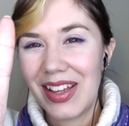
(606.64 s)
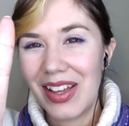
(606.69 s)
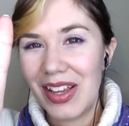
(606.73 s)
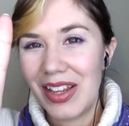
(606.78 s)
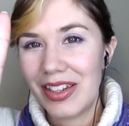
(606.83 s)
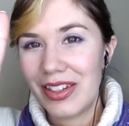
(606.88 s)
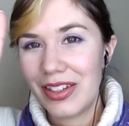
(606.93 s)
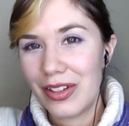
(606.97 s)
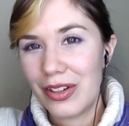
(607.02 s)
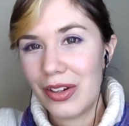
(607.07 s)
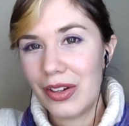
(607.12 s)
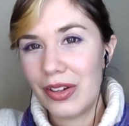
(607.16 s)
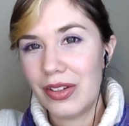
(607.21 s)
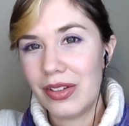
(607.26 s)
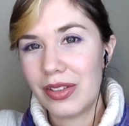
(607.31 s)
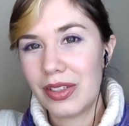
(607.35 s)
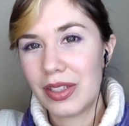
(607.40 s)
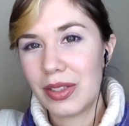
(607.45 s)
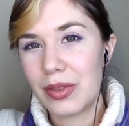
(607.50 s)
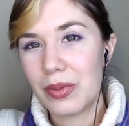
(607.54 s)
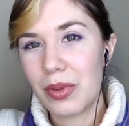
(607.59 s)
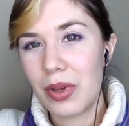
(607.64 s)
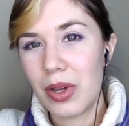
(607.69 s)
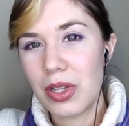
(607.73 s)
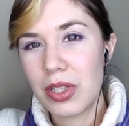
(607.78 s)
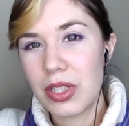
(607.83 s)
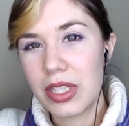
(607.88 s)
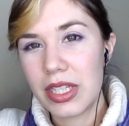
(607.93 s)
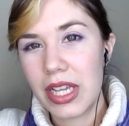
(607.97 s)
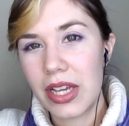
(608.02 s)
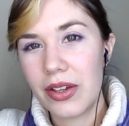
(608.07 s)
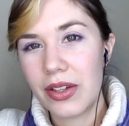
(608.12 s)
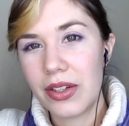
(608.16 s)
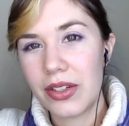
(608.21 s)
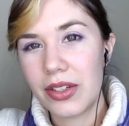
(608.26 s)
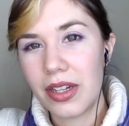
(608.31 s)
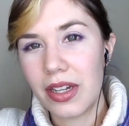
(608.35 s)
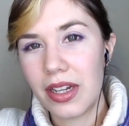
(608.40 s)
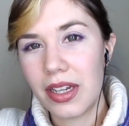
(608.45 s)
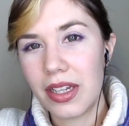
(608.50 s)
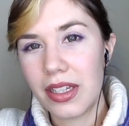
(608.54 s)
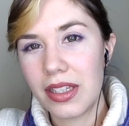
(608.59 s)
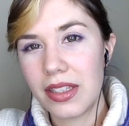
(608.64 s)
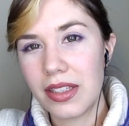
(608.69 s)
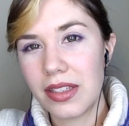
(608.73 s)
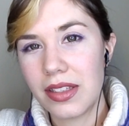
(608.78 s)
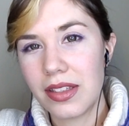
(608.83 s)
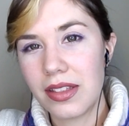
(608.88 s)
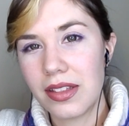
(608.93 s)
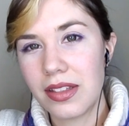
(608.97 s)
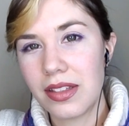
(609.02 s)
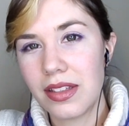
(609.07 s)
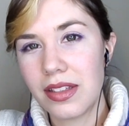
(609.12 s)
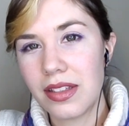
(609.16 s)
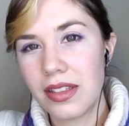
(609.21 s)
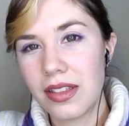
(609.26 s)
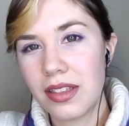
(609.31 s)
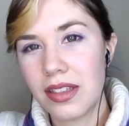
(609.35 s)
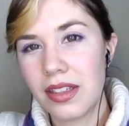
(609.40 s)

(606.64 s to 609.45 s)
I know, just watching how your eyes